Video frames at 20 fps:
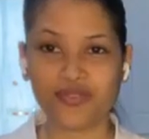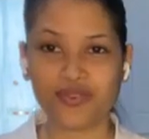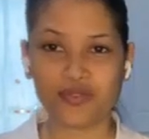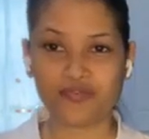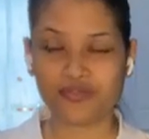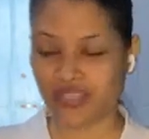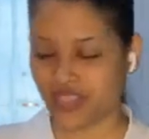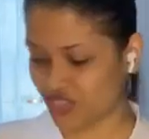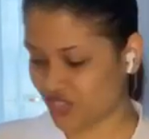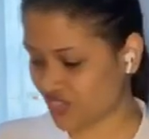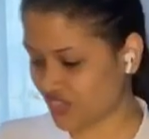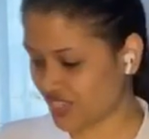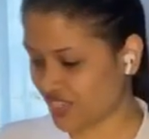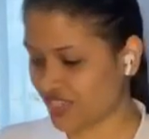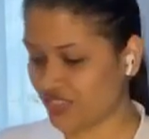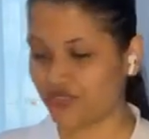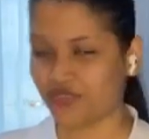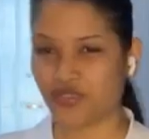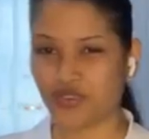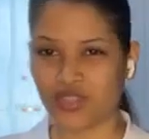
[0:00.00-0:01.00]
or minced
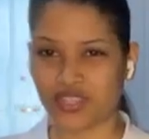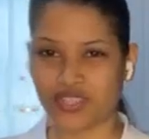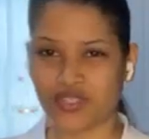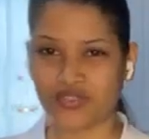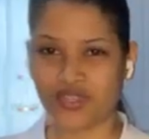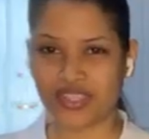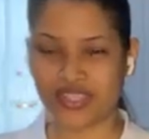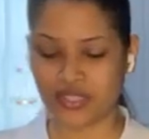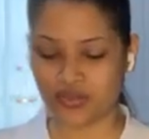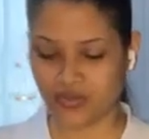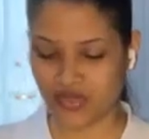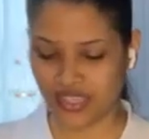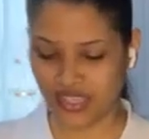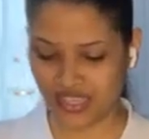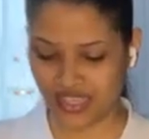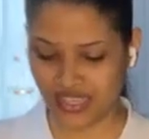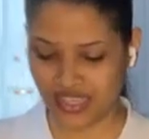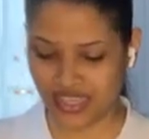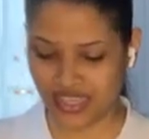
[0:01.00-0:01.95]
chicken for this recipe.